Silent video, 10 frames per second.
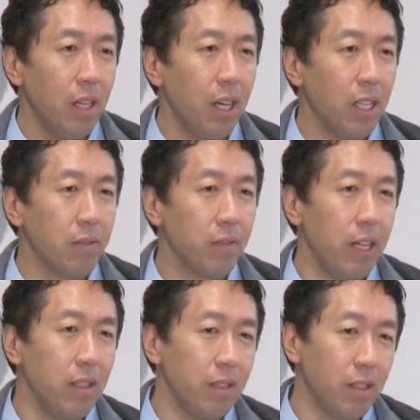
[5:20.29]
I had a
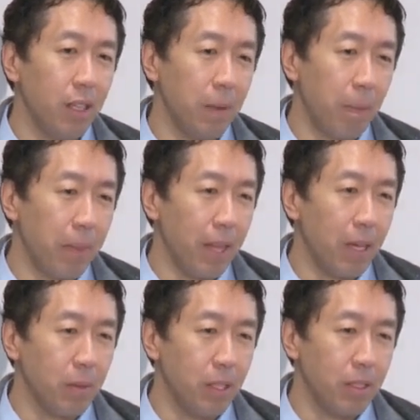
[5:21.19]
friend
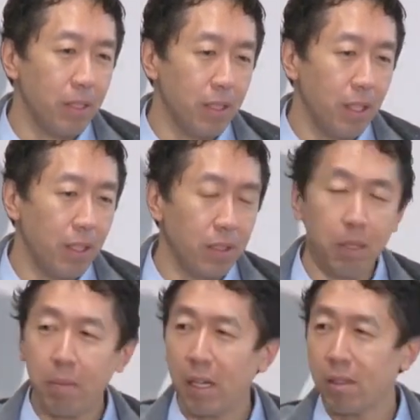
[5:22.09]
that would
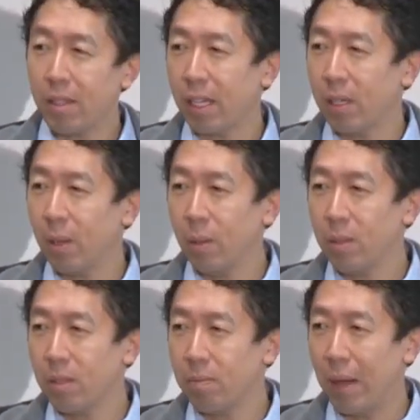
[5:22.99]
debug their
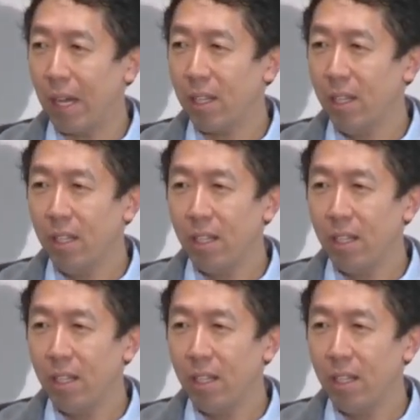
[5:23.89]
code by,